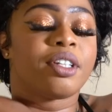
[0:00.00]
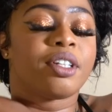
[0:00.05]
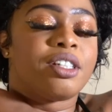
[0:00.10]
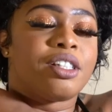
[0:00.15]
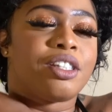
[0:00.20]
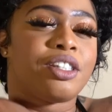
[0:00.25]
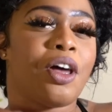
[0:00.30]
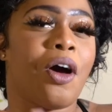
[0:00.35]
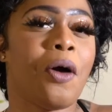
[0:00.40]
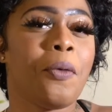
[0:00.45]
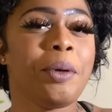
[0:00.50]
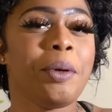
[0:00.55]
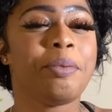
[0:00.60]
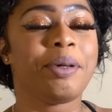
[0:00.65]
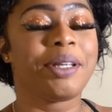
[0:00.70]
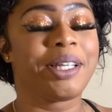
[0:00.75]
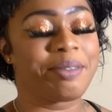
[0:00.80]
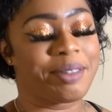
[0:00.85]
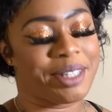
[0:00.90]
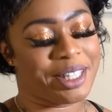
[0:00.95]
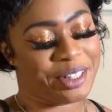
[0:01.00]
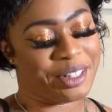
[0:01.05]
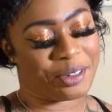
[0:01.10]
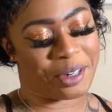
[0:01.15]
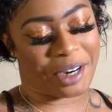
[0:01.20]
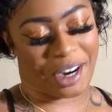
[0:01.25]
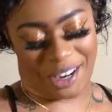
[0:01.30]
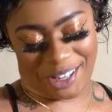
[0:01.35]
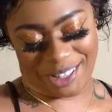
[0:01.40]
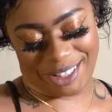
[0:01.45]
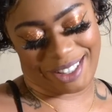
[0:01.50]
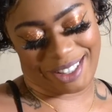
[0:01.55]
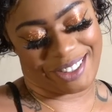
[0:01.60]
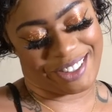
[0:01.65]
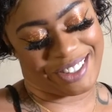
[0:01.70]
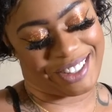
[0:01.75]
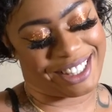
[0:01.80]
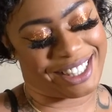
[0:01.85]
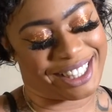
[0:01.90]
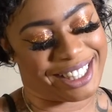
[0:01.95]
So we pull up to the
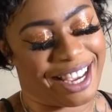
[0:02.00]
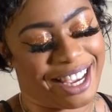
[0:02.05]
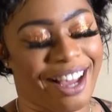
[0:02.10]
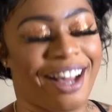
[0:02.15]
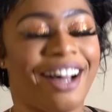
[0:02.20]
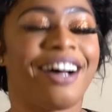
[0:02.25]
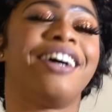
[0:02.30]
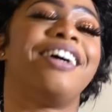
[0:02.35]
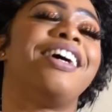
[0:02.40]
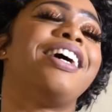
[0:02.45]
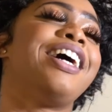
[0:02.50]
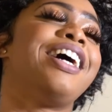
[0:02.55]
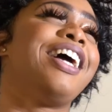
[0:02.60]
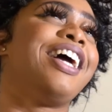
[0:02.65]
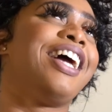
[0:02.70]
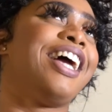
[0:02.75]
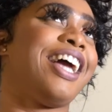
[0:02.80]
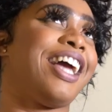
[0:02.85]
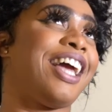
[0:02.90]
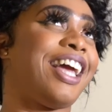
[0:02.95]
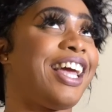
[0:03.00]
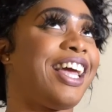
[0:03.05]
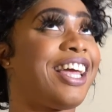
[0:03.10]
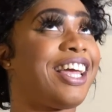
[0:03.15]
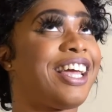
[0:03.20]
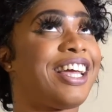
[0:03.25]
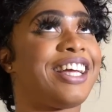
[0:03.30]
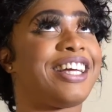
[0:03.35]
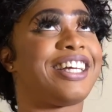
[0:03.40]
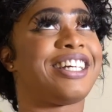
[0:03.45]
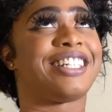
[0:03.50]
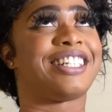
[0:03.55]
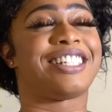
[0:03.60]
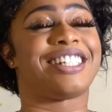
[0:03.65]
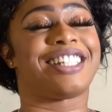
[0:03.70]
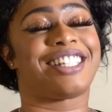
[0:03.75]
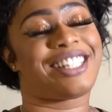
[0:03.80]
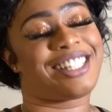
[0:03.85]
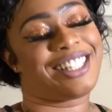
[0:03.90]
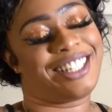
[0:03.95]
rehearsals, y'all.
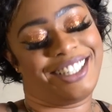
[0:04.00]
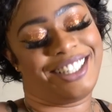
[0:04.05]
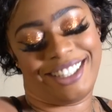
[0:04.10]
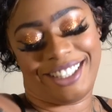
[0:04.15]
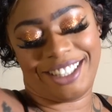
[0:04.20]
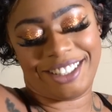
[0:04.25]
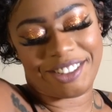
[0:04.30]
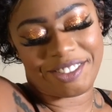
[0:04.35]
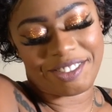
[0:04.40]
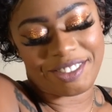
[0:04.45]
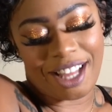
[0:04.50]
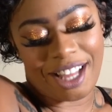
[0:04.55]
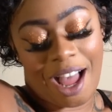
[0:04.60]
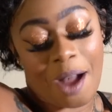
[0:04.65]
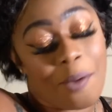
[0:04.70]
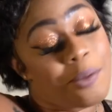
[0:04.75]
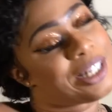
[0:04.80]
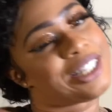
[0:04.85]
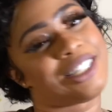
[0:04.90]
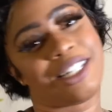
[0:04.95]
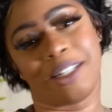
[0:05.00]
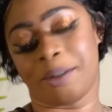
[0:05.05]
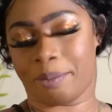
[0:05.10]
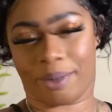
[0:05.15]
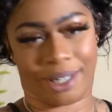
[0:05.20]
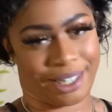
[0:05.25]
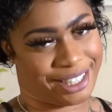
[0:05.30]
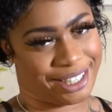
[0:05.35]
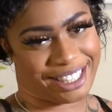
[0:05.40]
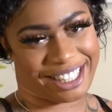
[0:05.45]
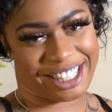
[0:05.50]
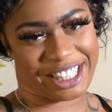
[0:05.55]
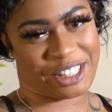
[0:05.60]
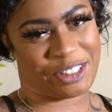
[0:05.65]
And I wasn't impressed.